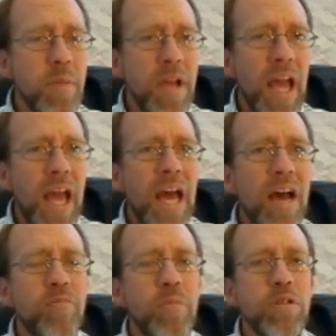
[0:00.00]
may
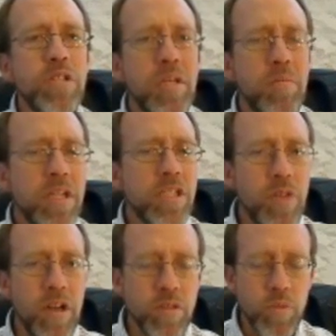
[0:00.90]
have built-in
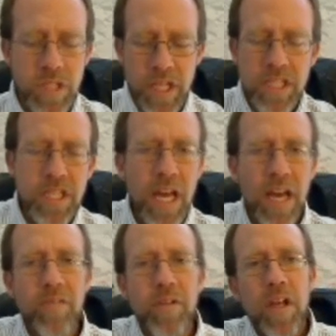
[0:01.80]
administrators, which each
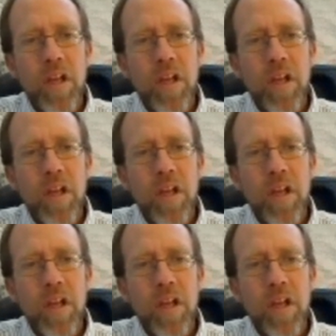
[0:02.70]
have